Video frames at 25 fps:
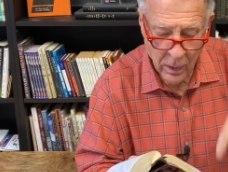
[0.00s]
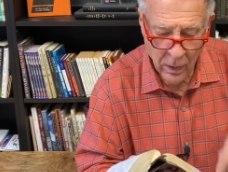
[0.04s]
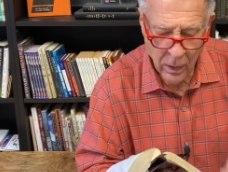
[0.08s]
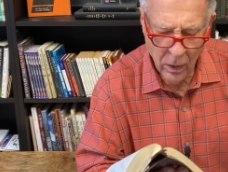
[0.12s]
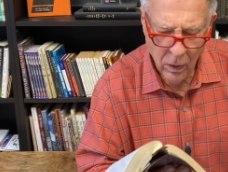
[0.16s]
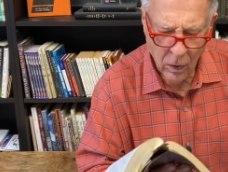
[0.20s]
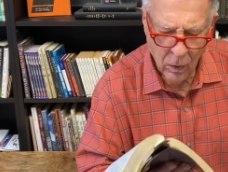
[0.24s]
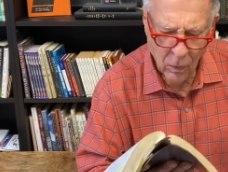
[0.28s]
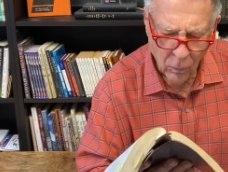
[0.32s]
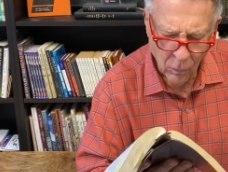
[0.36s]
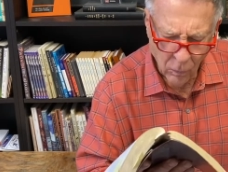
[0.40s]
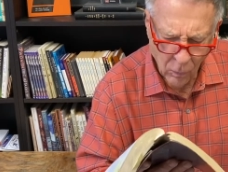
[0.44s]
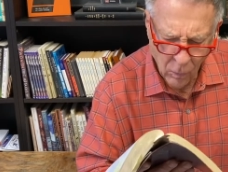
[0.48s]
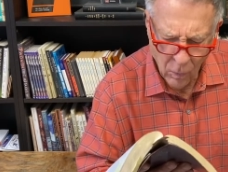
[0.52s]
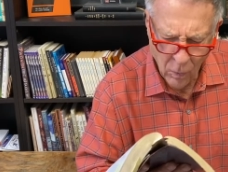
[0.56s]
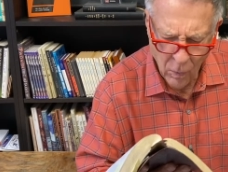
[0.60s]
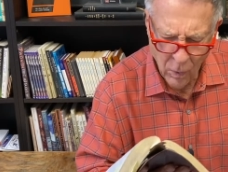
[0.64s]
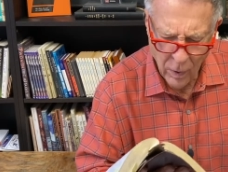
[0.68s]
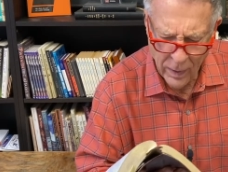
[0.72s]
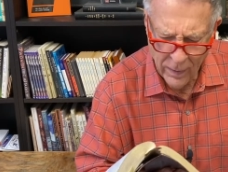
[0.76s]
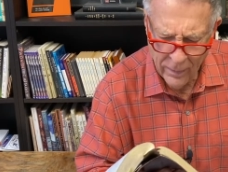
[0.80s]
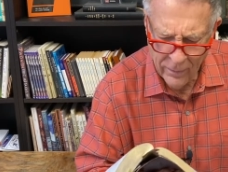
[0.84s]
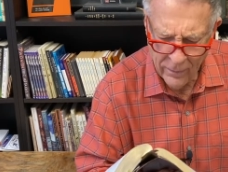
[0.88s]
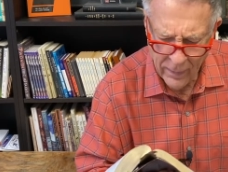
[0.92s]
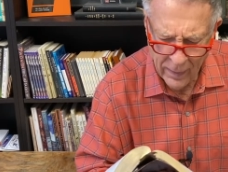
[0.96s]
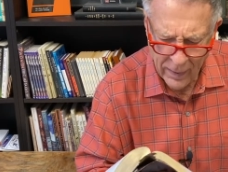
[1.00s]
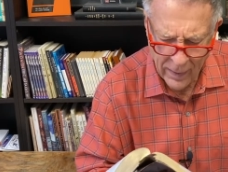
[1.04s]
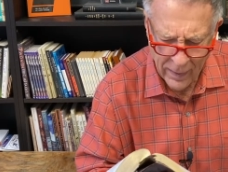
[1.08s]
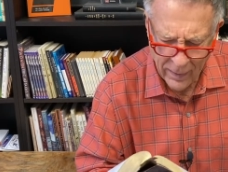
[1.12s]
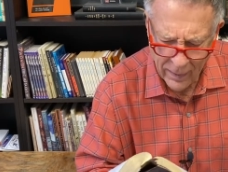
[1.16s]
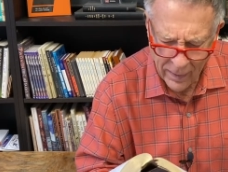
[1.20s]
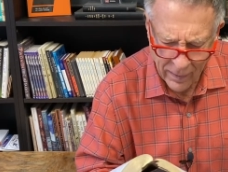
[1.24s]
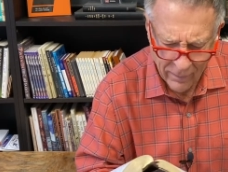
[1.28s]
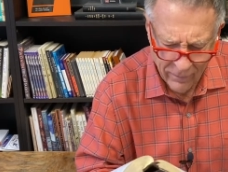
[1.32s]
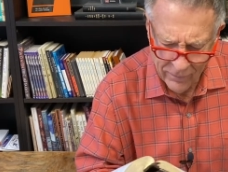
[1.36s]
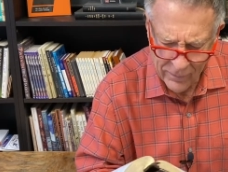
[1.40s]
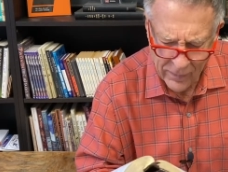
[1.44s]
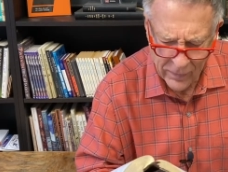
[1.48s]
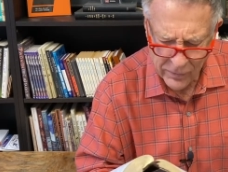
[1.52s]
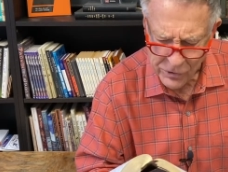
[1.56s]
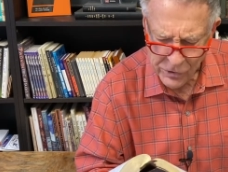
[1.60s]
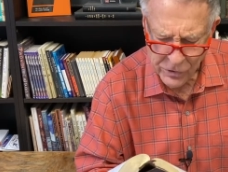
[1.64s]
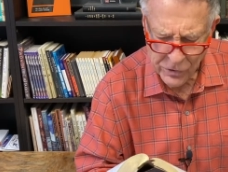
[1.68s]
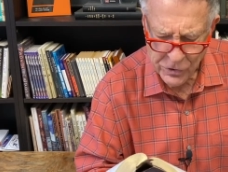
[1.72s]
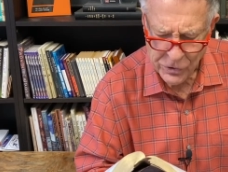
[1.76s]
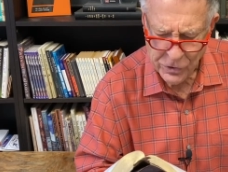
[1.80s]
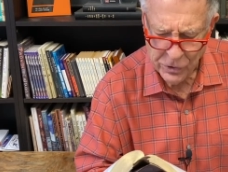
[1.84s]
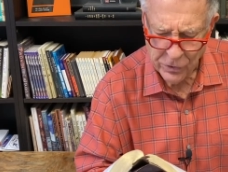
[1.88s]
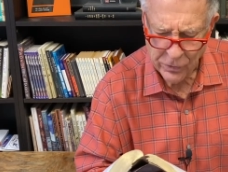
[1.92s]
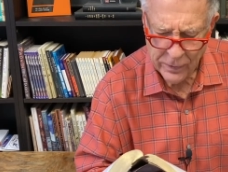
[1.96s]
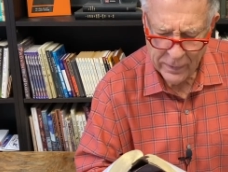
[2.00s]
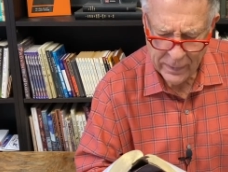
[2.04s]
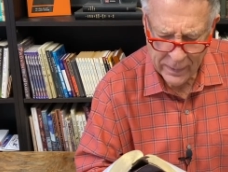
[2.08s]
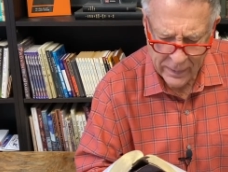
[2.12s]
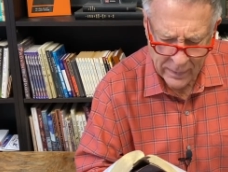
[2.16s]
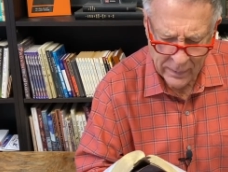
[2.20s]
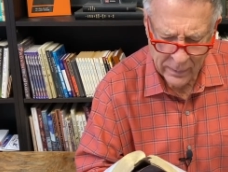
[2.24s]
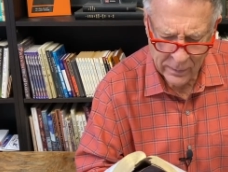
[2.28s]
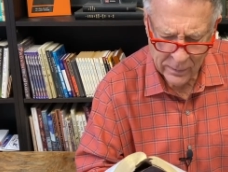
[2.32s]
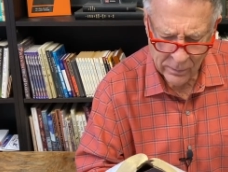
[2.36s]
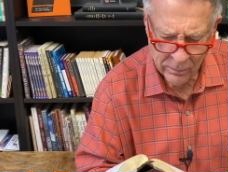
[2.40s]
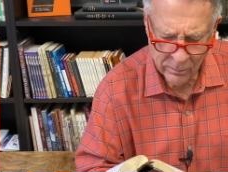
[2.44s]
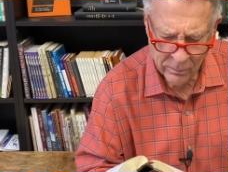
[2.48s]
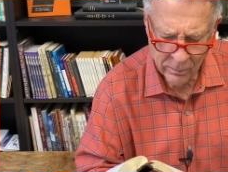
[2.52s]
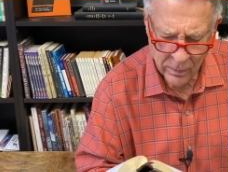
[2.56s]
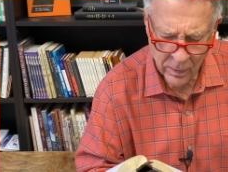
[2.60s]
O Lord, and this is your kingdom.